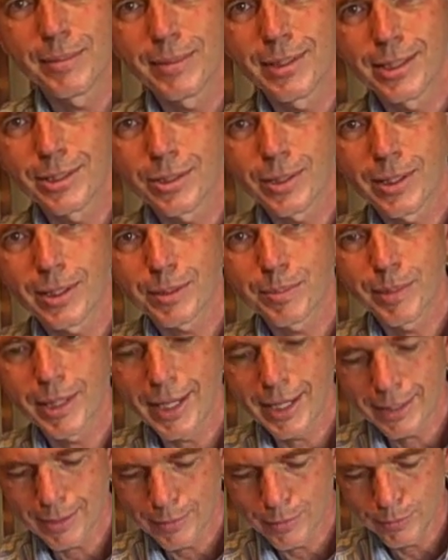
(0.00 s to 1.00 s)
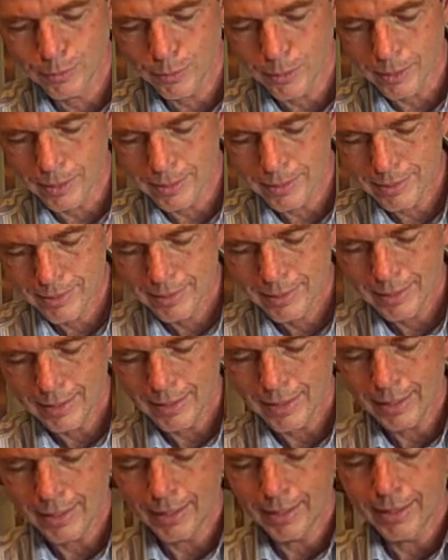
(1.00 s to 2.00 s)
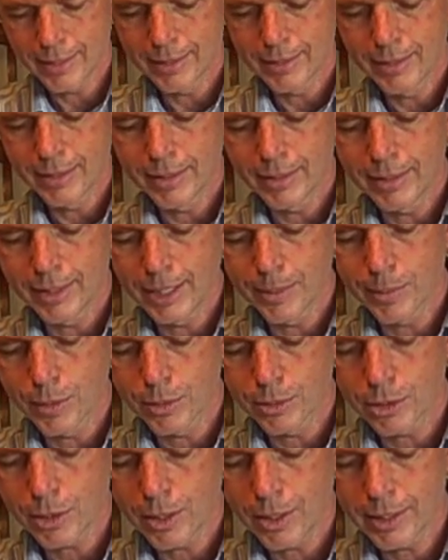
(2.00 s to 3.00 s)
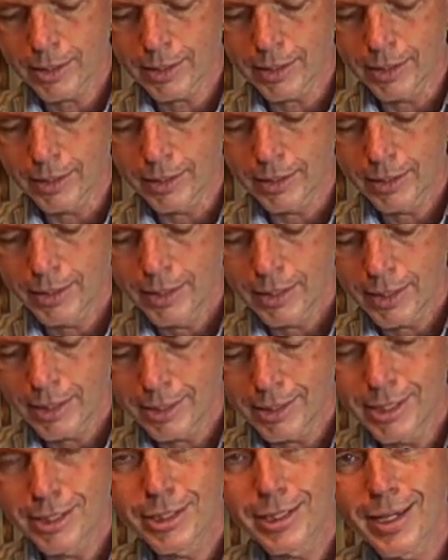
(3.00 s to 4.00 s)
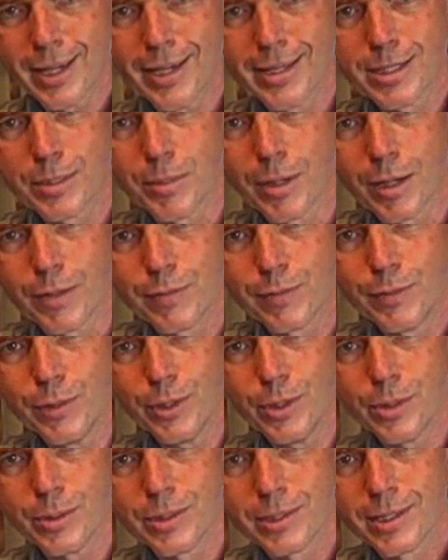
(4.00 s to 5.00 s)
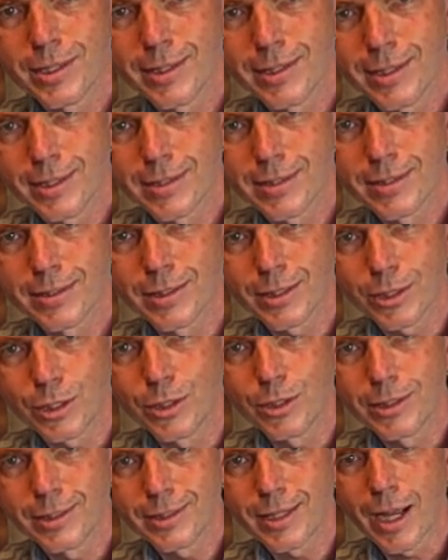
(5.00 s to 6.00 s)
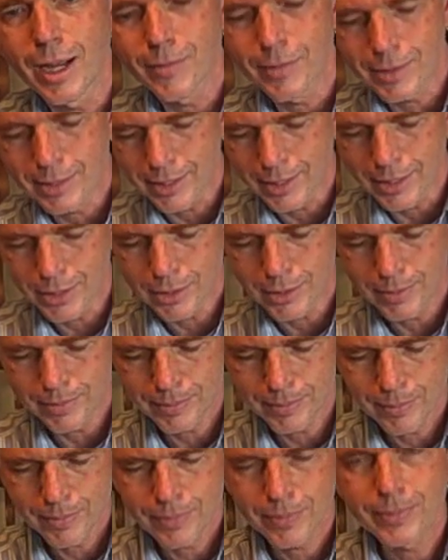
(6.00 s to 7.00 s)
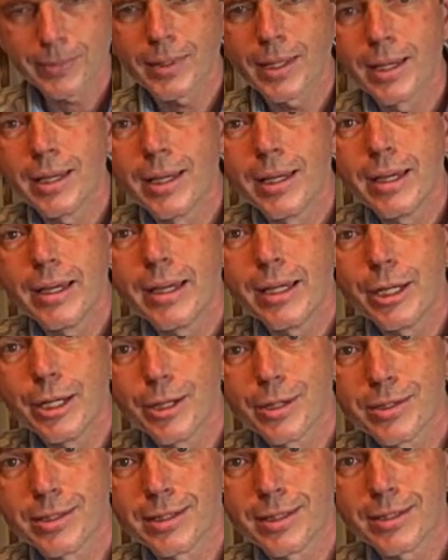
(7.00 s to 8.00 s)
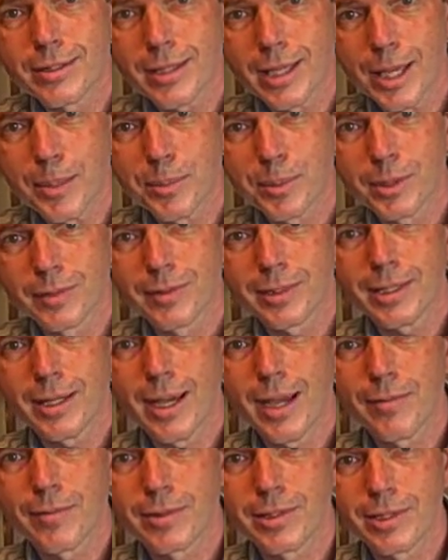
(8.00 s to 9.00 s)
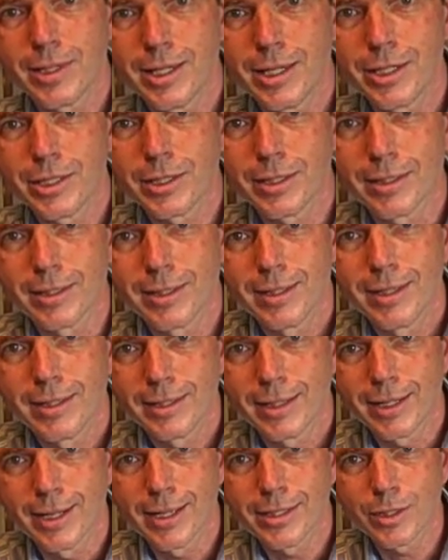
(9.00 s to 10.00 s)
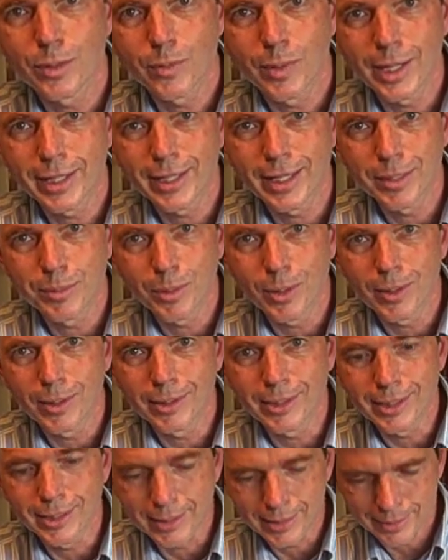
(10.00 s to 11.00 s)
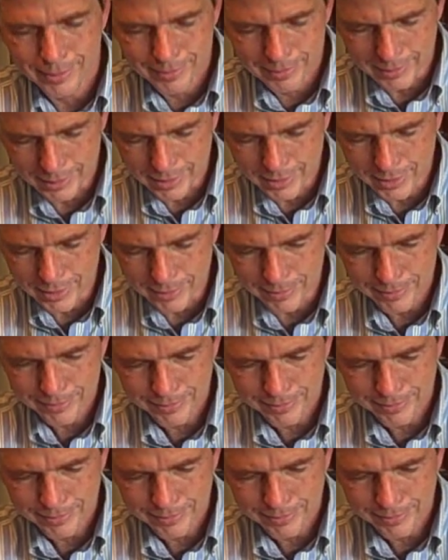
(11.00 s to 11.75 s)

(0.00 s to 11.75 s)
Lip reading: they talk back and forth, and they were talking in each case about foods. This is a good conversation. Here's an example of a conversation that has a wrecking ball in it. Listen.